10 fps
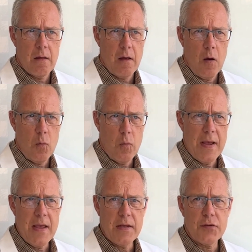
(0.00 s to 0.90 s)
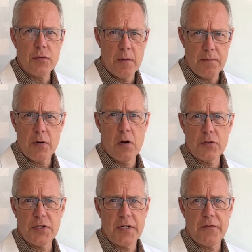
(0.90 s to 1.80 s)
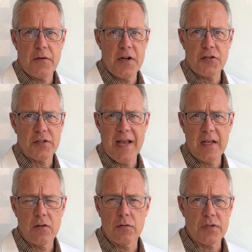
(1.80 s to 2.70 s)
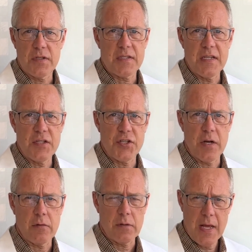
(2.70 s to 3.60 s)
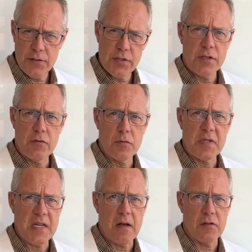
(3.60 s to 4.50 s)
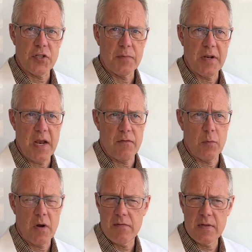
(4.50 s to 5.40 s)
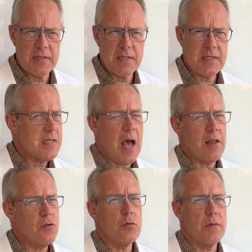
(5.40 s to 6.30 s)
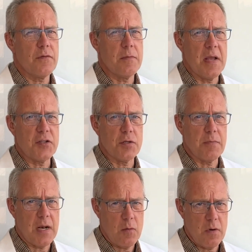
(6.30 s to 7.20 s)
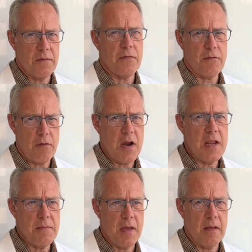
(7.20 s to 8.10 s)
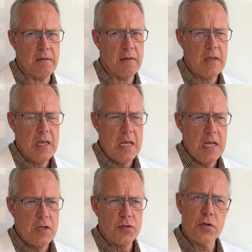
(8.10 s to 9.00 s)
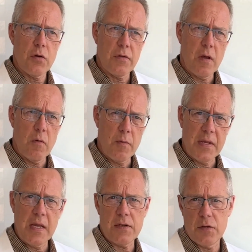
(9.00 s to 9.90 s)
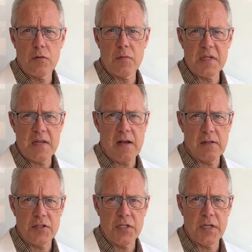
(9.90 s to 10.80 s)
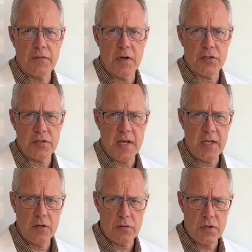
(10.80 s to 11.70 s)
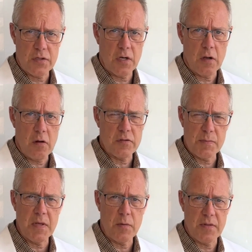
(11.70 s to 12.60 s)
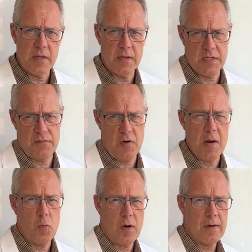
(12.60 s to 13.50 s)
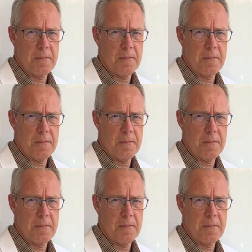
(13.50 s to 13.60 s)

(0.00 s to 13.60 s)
a way to approach differential diagnosis in general, not just in rheumatology, but everywhere. This is not new information, but I want to frame it so that when we get to rheumatology differential diagnosis, it'll always be within this framework.